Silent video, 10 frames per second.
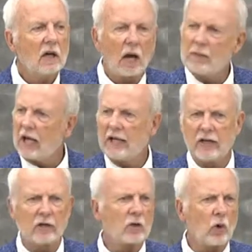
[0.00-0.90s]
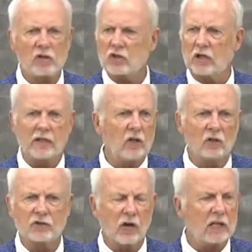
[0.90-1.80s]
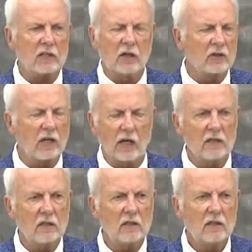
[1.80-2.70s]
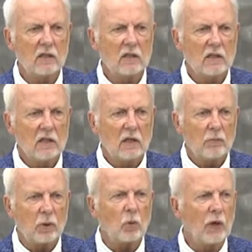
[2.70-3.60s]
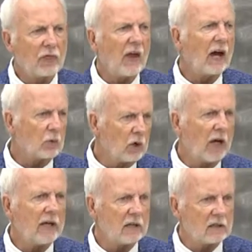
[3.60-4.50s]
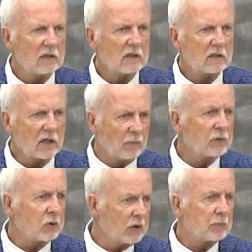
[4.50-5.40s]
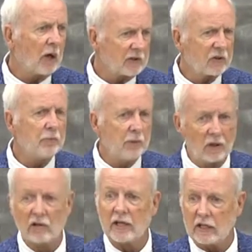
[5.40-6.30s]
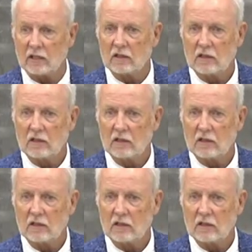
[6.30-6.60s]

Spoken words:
I'm not here to question an adult's right to own a gun, but with that right comes a responsibility